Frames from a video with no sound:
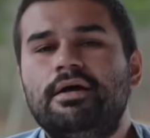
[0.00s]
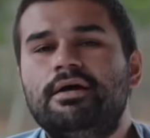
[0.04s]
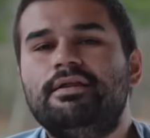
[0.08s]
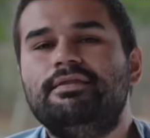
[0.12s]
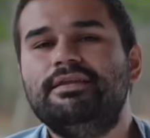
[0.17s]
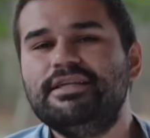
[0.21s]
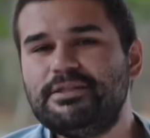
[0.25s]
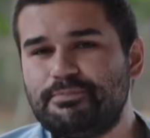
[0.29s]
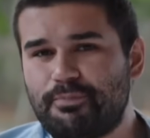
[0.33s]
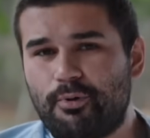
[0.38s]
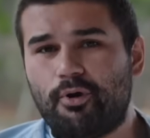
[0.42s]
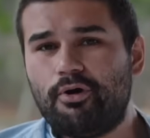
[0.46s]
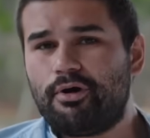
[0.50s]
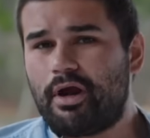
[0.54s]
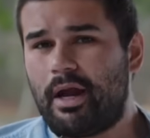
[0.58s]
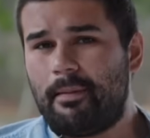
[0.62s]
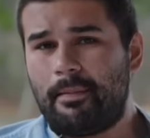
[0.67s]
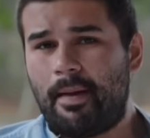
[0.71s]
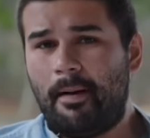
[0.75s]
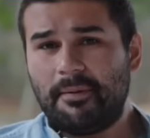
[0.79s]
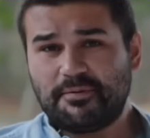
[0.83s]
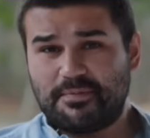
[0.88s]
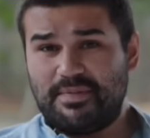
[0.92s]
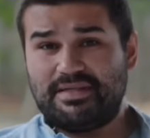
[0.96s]
This
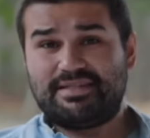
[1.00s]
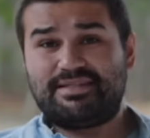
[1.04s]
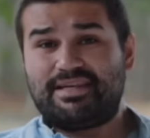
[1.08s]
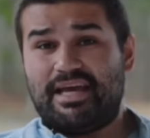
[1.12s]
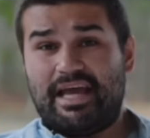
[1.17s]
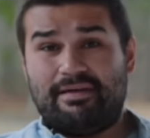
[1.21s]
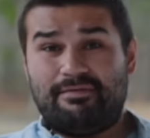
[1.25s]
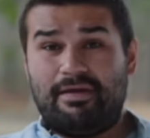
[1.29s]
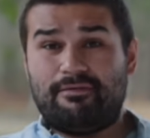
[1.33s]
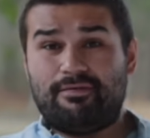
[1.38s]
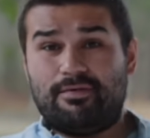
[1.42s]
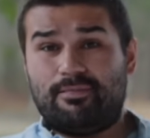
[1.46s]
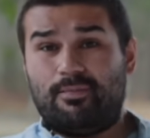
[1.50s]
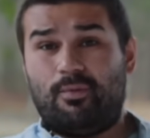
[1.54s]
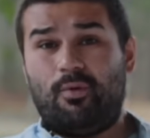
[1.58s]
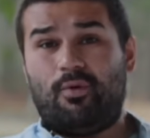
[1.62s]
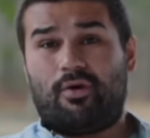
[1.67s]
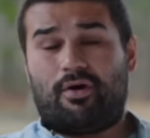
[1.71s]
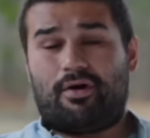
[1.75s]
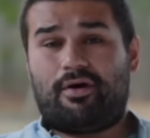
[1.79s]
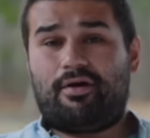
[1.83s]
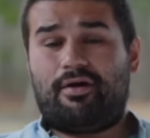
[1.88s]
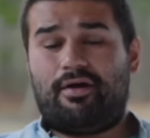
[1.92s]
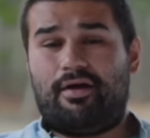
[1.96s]
program helps me save even
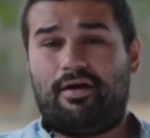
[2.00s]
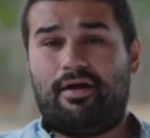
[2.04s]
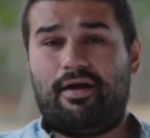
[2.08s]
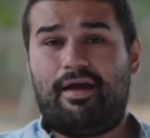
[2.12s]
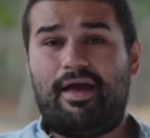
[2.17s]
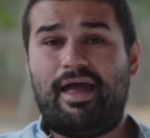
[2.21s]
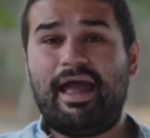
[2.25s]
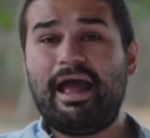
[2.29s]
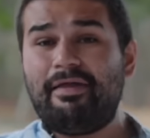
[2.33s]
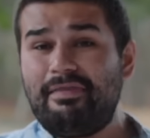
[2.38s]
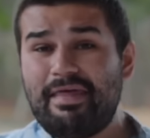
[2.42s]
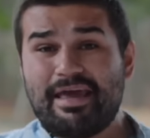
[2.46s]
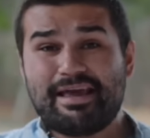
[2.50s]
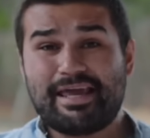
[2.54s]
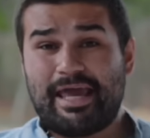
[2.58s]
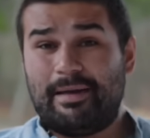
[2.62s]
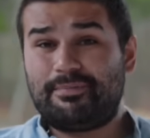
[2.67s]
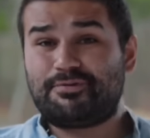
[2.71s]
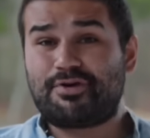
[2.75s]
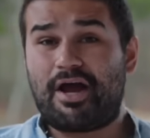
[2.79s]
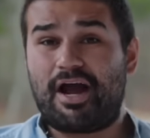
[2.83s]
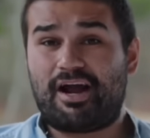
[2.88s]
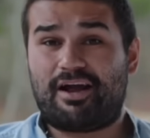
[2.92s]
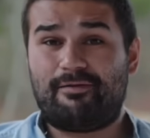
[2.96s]
more. And they
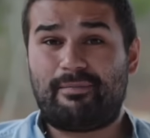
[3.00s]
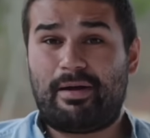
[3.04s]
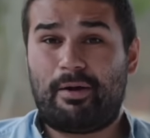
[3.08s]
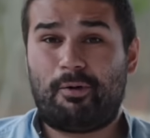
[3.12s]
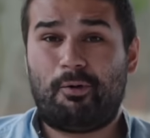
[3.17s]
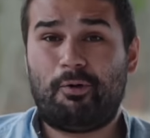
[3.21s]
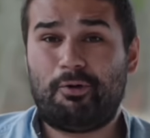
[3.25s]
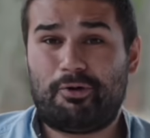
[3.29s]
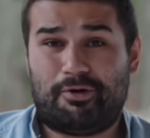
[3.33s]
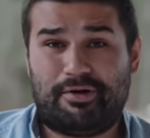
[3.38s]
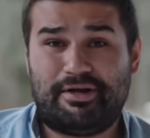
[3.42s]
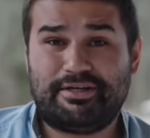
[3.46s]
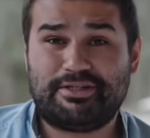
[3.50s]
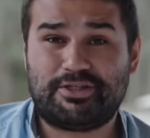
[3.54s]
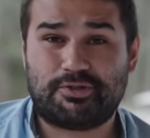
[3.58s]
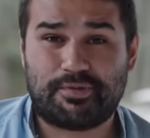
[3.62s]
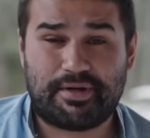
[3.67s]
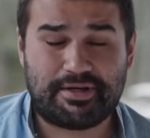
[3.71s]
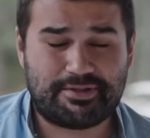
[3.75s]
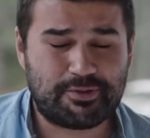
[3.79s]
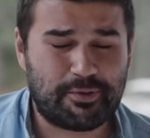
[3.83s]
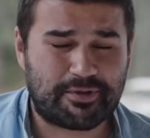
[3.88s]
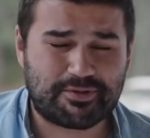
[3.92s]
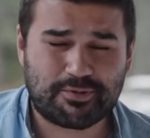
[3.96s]
keep track of my order
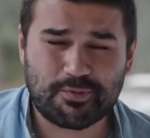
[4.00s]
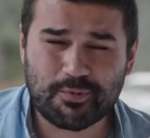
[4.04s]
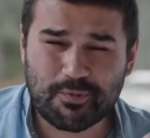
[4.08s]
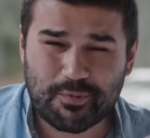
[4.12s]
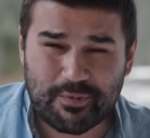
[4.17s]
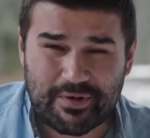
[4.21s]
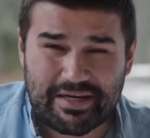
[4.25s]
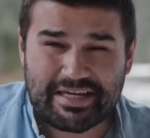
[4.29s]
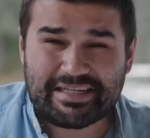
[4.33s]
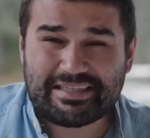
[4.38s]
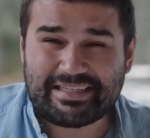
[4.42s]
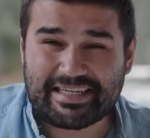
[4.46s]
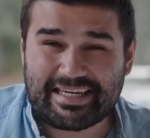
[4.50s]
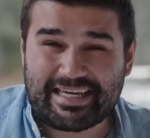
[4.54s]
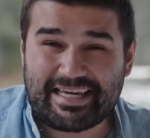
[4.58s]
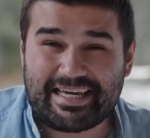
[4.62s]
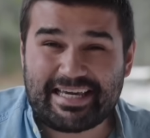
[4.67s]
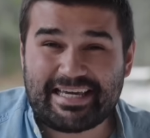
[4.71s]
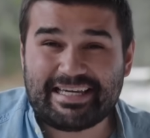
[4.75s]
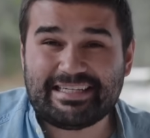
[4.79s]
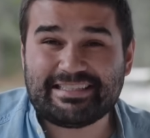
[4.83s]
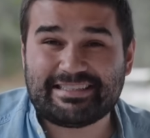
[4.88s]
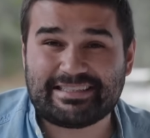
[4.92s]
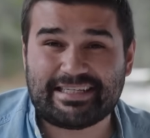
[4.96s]
history, so it's really
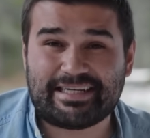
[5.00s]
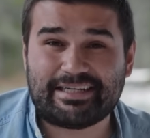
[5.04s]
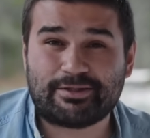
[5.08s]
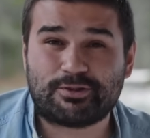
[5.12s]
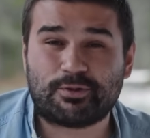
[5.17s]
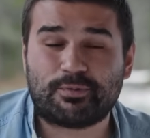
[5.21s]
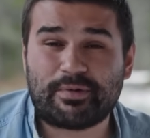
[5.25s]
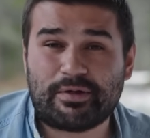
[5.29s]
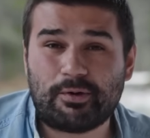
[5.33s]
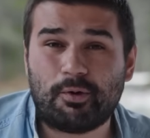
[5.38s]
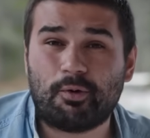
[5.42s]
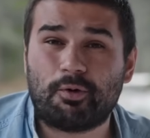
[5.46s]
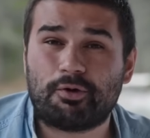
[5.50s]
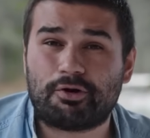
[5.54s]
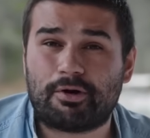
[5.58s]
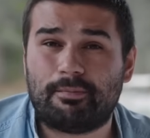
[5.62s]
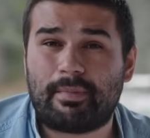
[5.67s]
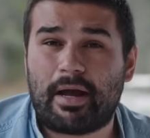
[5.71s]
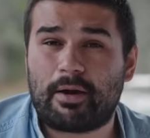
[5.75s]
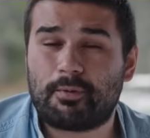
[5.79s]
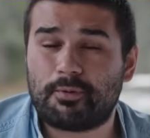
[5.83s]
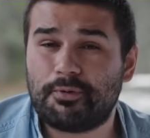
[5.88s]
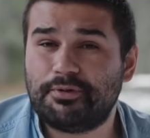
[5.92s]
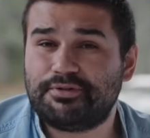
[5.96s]
easy to reorder
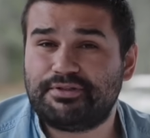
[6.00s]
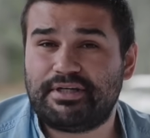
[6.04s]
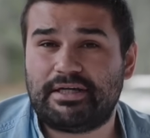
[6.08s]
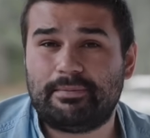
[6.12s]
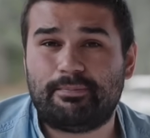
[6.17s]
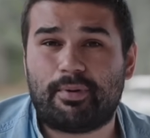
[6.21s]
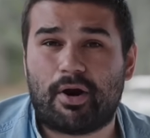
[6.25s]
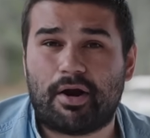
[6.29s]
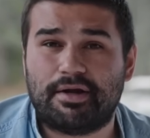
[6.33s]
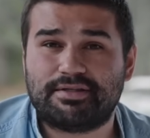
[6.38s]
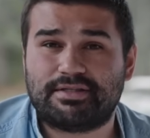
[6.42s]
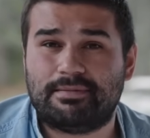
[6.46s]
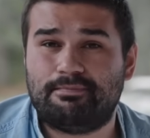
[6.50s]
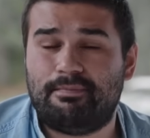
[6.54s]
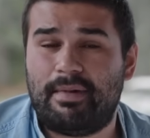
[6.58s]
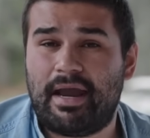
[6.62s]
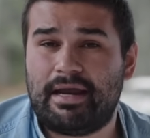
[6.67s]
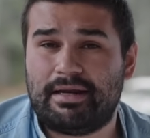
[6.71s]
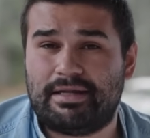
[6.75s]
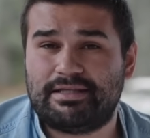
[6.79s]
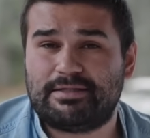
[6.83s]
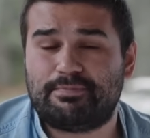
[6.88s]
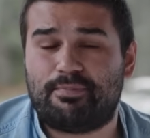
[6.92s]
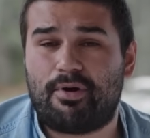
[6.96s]
my routine parts and
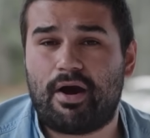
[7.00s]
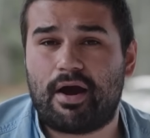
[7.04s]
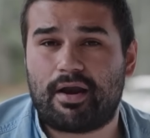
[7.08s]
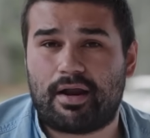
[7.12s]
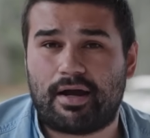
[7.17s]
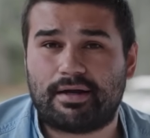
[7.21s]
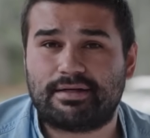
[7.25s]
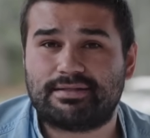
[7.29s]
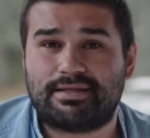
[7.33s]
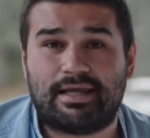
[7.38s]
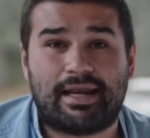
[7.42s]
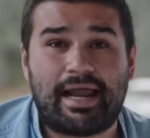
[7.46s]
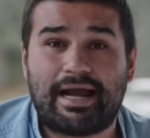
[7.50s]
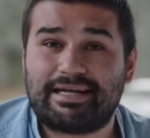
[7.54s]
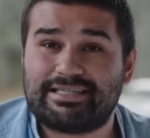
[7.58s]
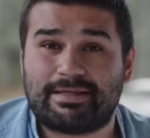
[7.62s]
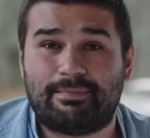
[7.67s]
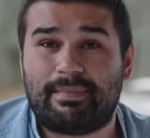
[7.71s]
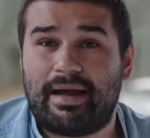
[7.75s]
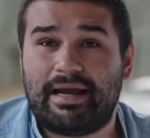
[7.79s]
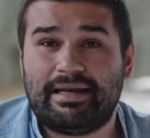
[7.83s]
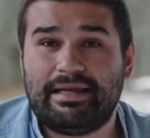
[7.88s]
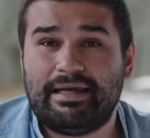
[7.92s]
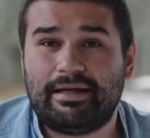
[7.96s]
maintenance products the next
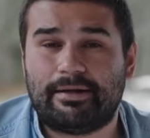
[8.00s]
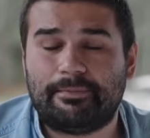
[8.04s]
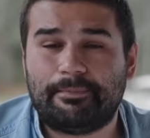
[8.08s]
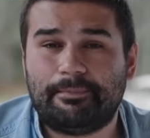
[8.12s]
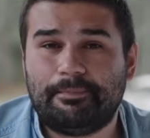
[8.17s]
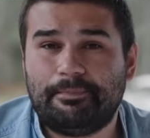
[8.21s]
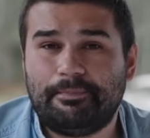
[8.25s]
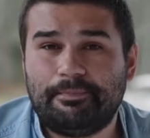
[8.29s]
time I need them.